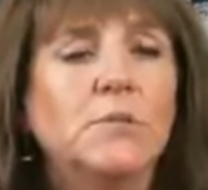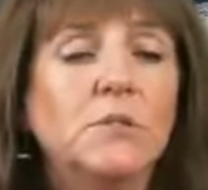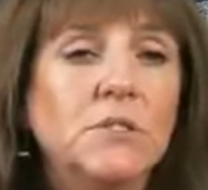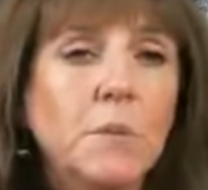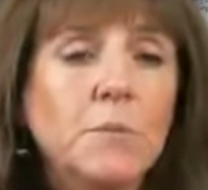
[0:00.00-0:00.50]
So
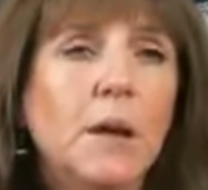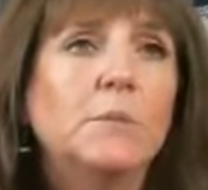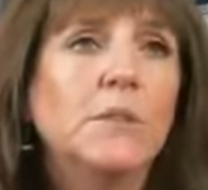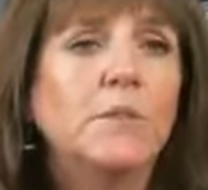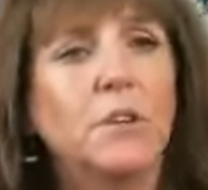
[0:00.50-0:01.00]

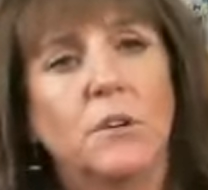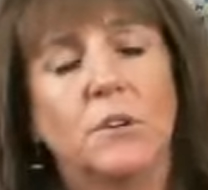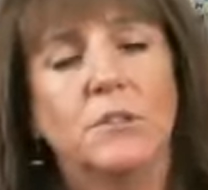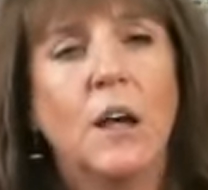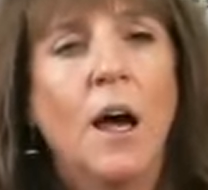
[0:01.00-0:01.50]
sometimes if
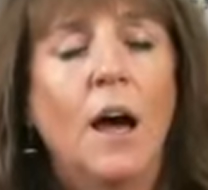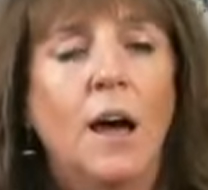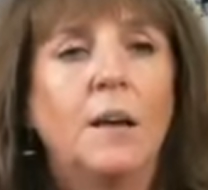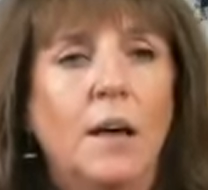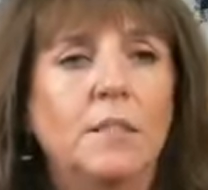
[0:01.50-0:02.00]
there's
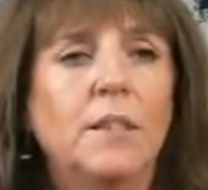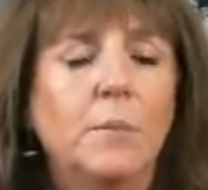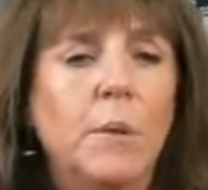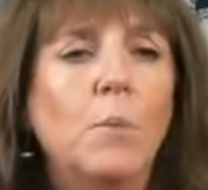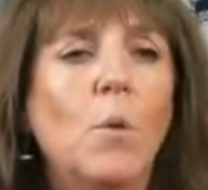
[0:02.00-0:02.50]
a
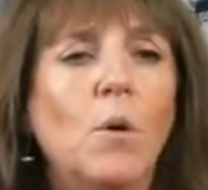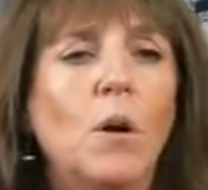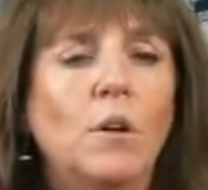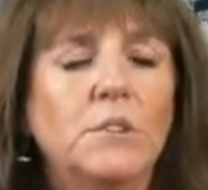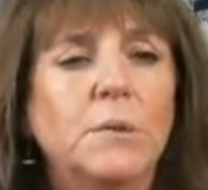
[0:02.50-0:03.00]
little bit
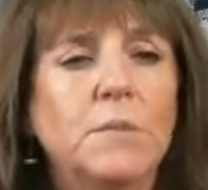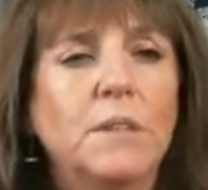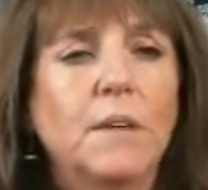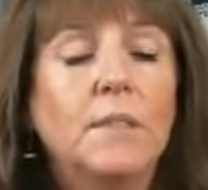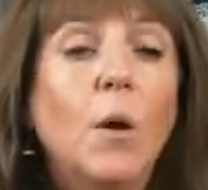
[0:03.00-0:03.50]
more or
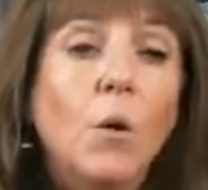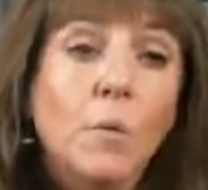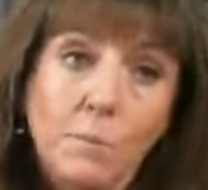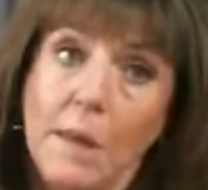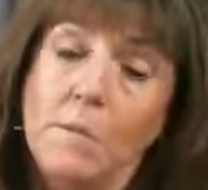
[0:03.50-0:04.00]
something like that, or
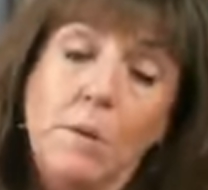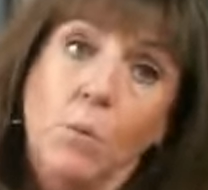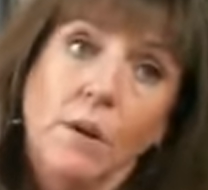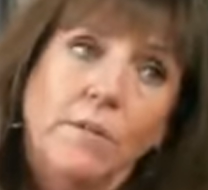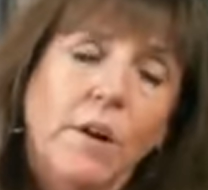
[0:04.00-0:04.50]
maybe
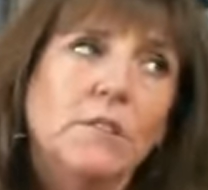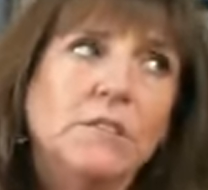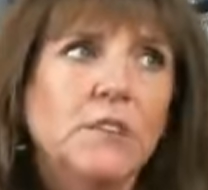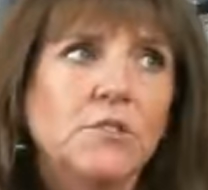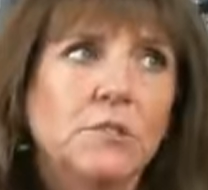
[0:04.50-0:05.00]
one of our
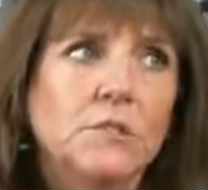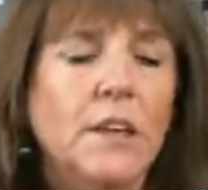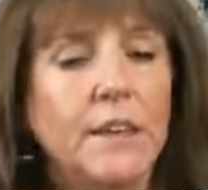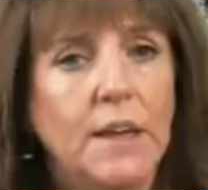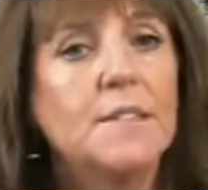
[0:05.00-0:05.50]
essentials
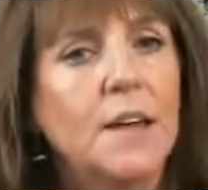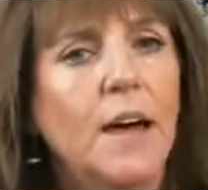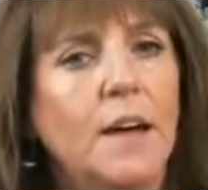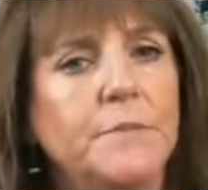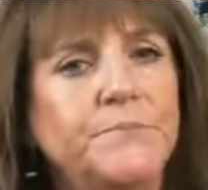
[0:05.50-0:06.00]
like
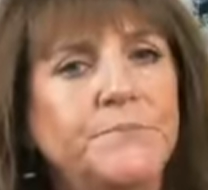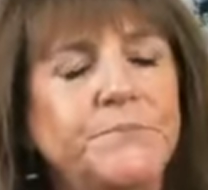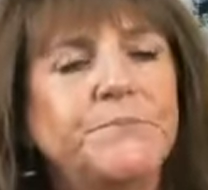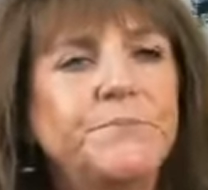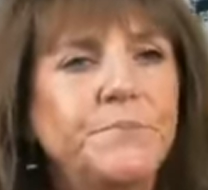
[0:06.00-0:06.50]
Katan,
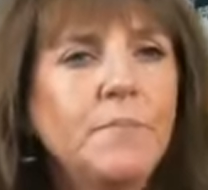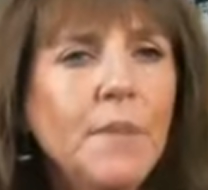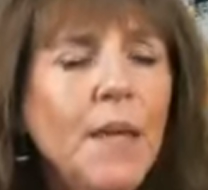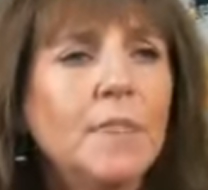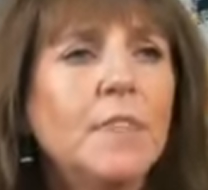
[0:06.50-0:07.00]

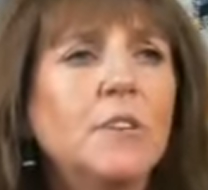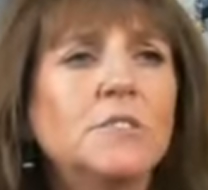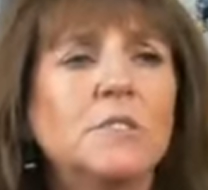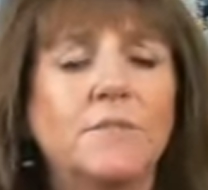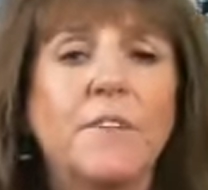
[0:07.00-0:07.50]
there
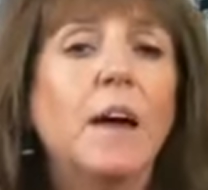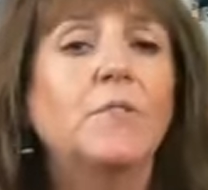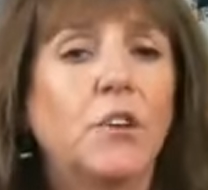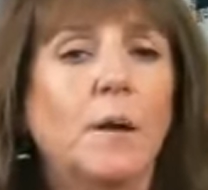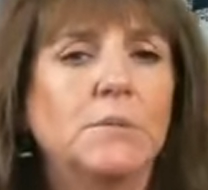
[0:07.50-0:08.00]
is
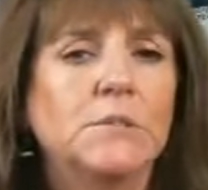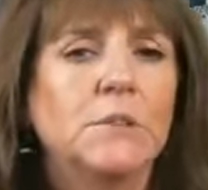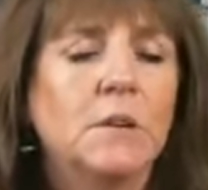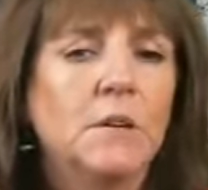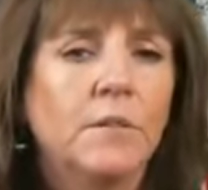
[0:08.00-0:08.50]
5 chops
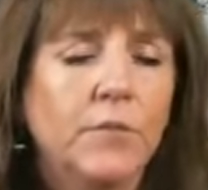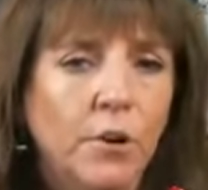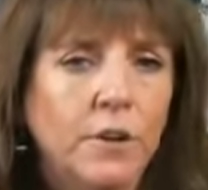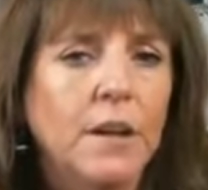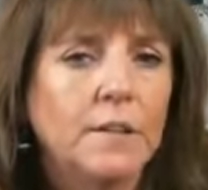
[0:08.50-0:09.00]

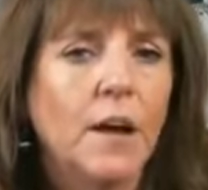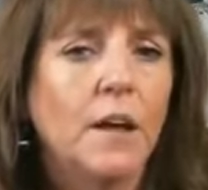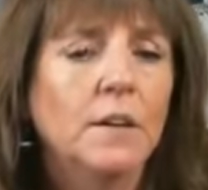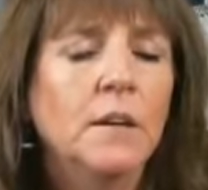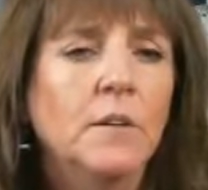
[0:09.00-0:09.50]
for
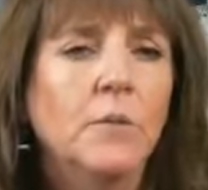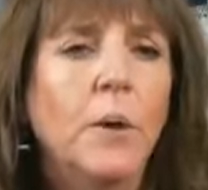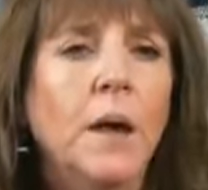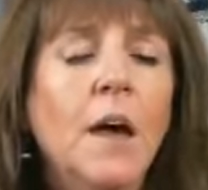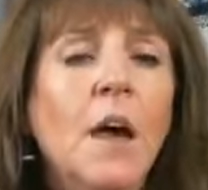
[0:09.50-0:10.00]
Katan,
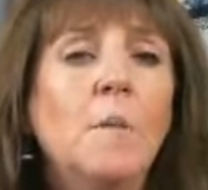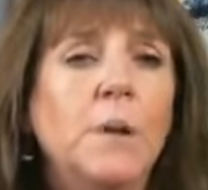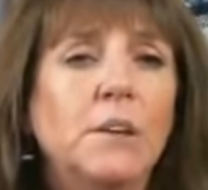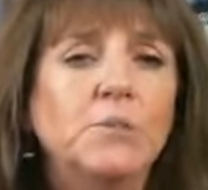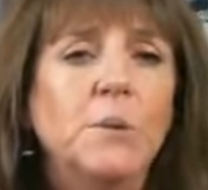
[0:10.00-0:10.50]
okay?
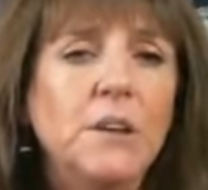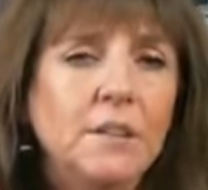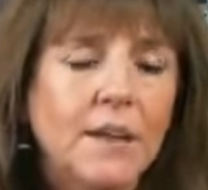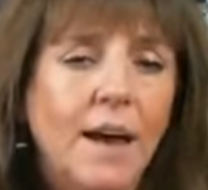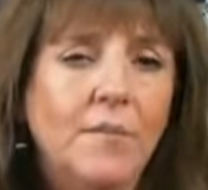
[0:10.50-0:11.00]
Because we
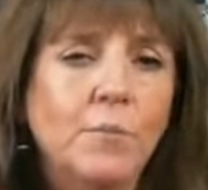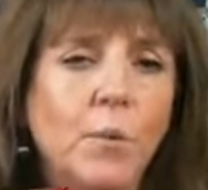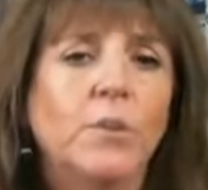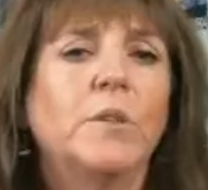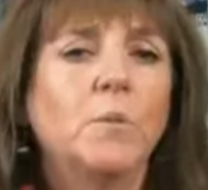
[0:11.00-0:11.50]
need to have
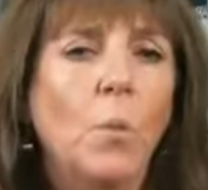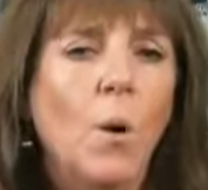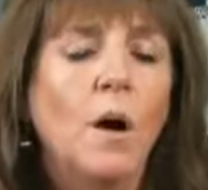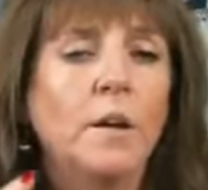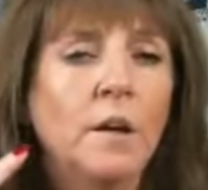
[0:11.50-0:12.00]
more than
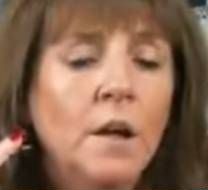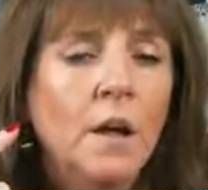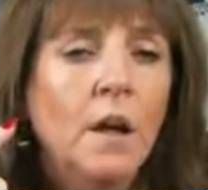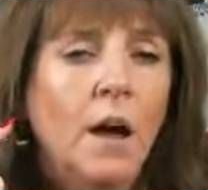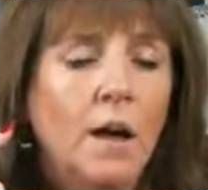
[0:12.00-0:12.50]
one
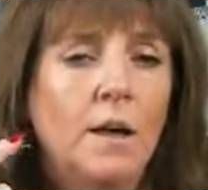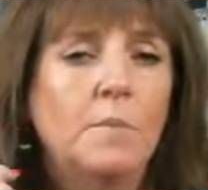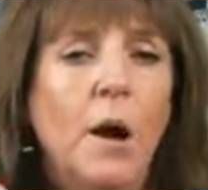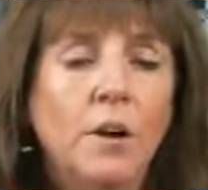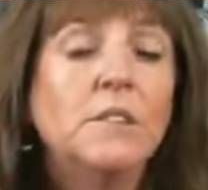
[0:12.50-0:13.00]

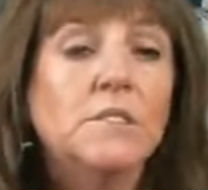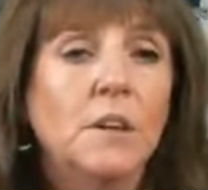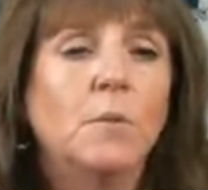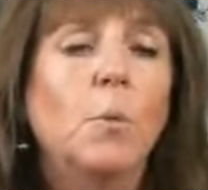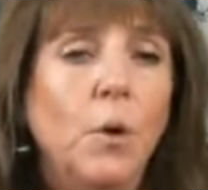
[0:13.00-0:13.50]

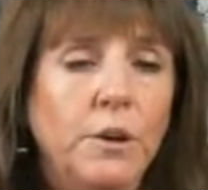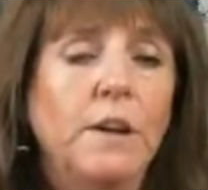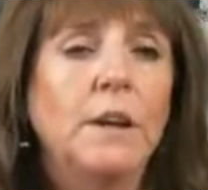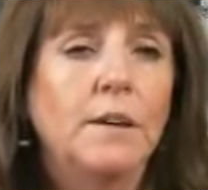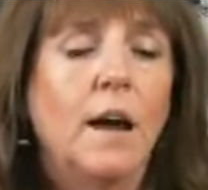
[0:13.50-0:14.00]
artisan
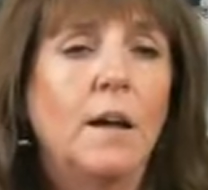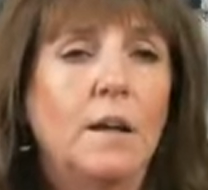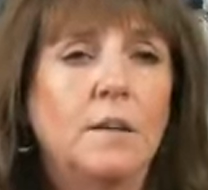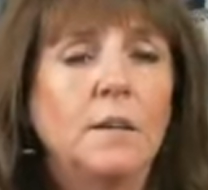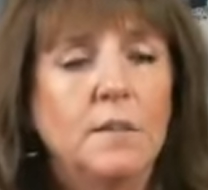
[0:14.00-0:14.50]
working
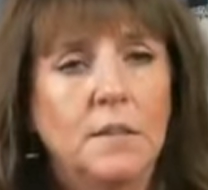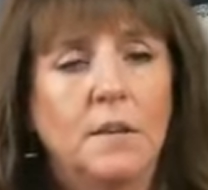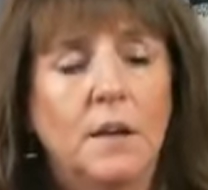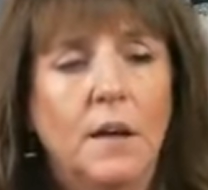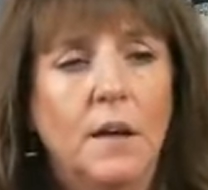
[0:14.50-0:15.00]
on
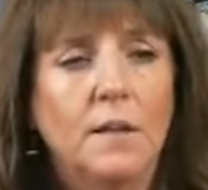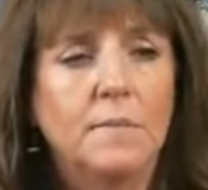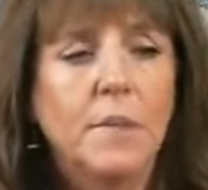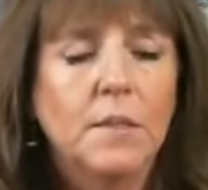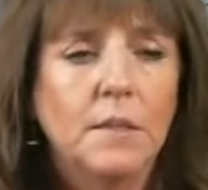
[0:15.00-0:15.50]

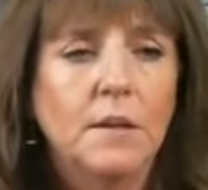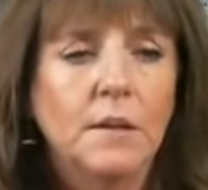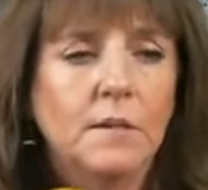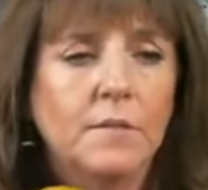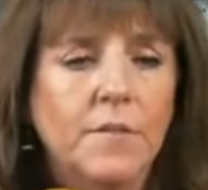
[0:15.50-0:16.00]

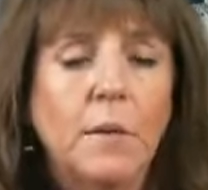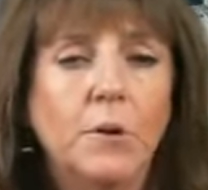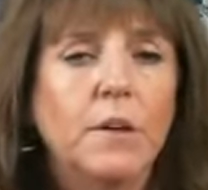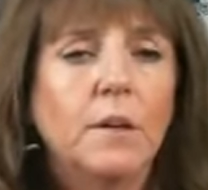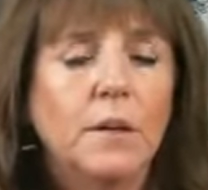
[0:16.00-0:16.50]
the
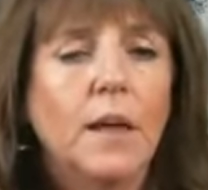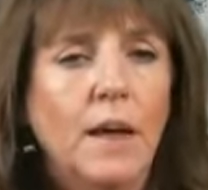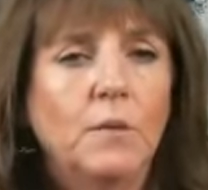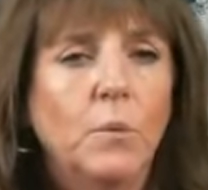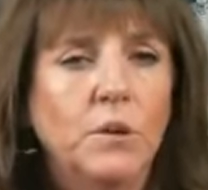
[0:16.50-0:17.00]
fabric
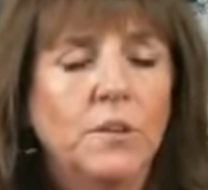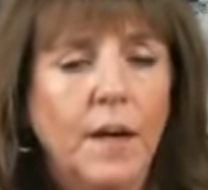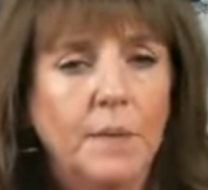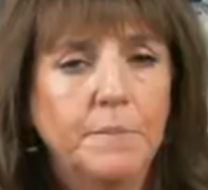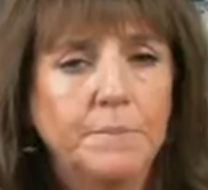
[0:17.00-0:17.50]
at one
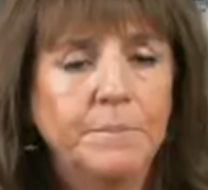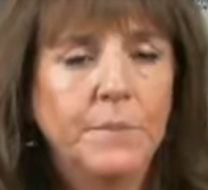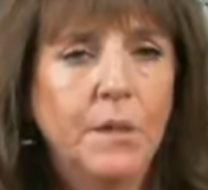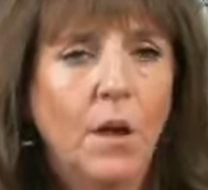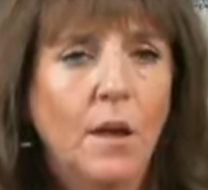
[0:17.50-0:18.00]
time,
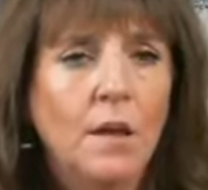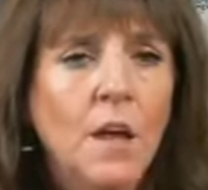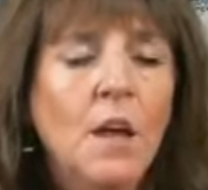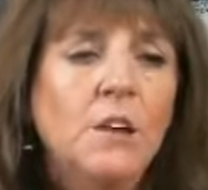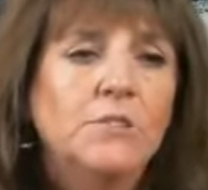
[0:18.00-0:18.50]
okay?
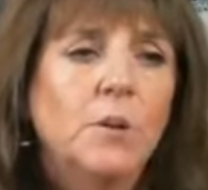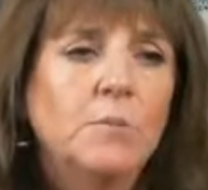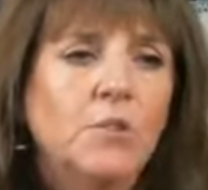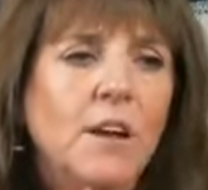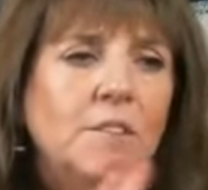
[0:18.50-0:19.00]
So
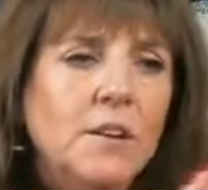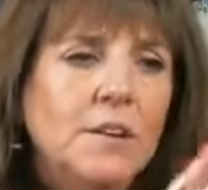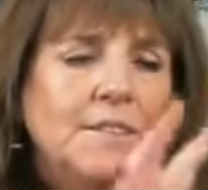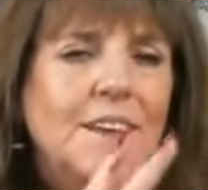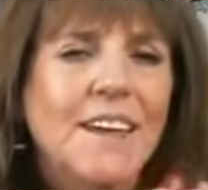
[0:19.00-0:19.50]
I'm trying
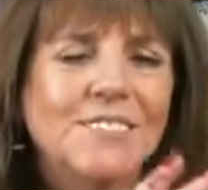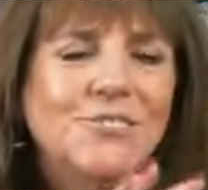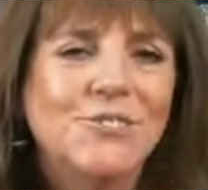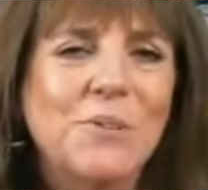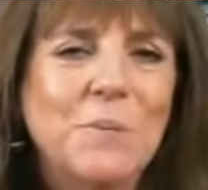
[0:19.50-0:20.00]
to
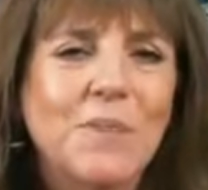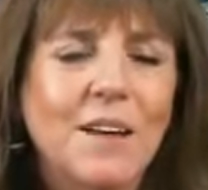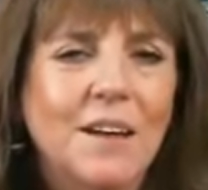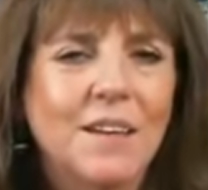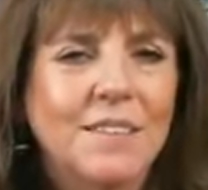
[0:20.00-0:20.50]
answer some of
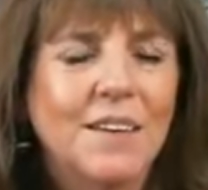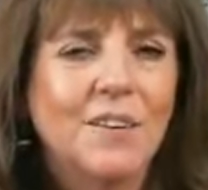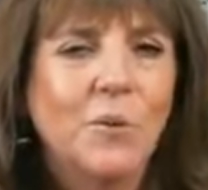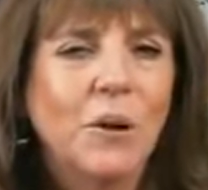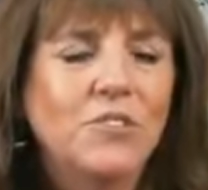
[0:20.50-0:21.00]

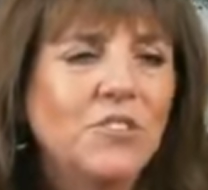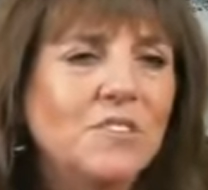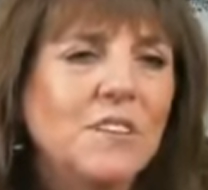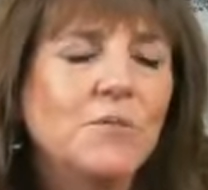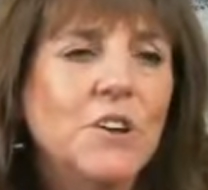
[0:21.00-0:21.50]
the
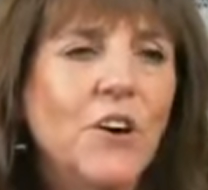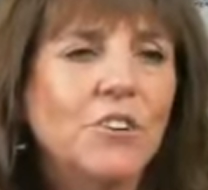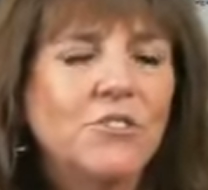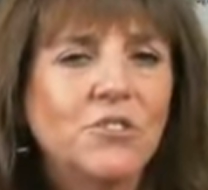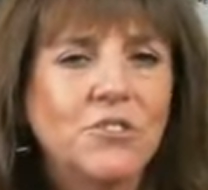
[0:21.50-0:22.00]
questions in
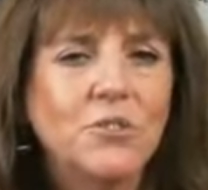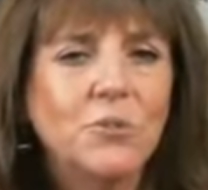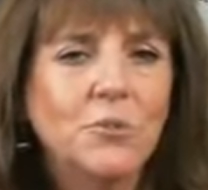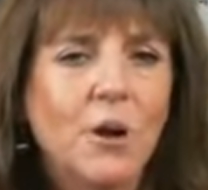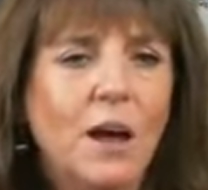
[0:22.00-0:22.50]
regards
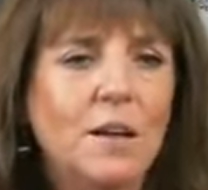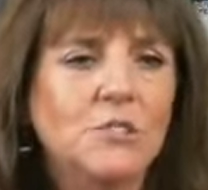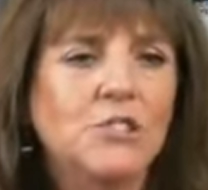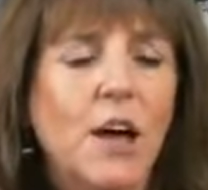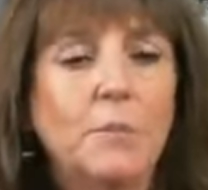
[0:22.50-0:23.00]
to
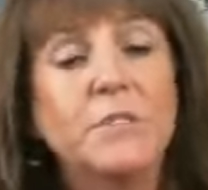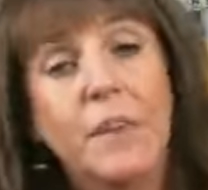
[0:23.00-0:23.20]
chops.